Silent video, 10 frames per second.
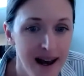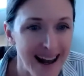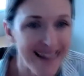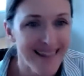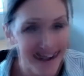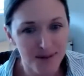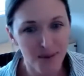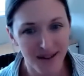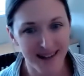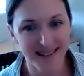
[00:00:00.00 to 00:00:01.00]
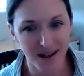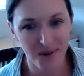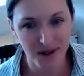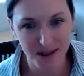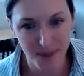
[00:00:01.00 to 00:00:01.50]
And that's where that
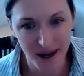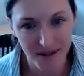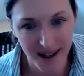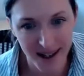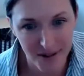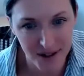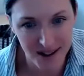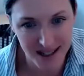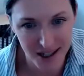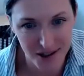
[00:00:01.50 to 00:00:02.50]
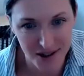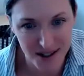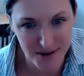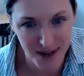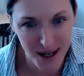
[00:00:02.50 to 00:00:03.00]
downward spiral can get really
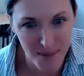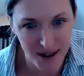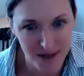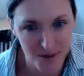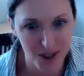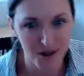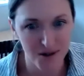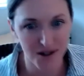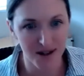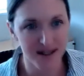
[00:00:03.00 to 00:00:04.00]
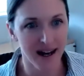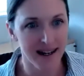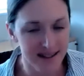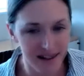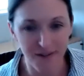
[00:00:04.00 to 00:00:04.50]
dangerous, right? Because when you start to
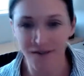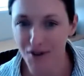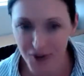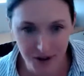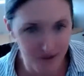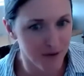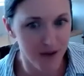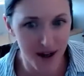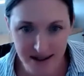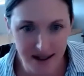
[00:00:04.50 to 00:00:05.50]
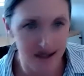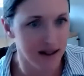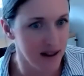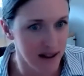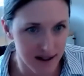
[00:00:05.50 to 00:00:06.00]
isolate further from friends and
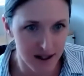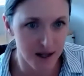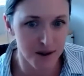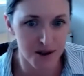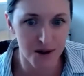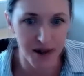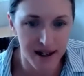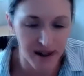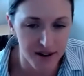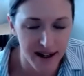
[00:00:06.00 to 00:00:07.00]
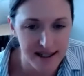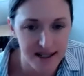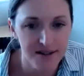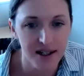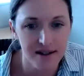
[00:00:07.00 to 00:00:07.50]
the things that you enjoy and other
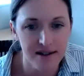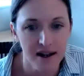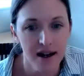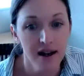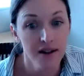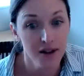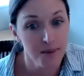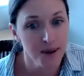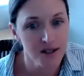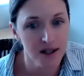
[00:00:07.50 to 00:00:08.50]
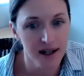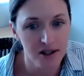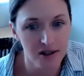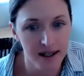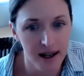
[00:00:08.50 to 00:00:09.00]
activities, the depression can
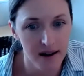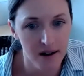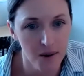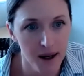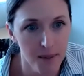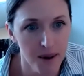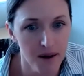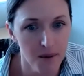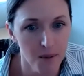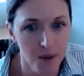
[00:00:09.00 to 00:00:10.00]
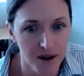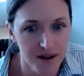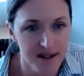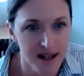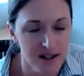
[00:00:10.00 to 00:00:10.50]
actually get quite a bit
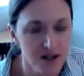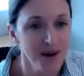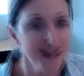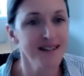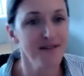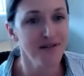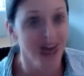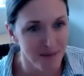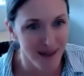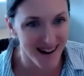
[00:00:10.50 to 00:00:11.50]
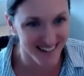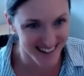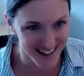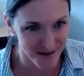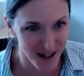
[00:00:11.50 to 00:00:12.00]
worse. And so it is a fine
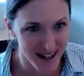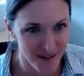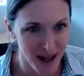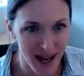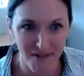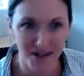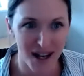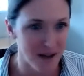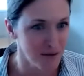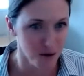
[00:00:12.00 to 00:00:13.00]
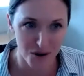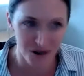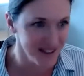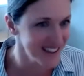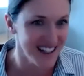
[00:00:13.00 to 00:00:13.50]
balance, right? We have to have
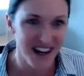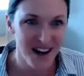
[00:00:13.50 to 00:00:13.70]
rules.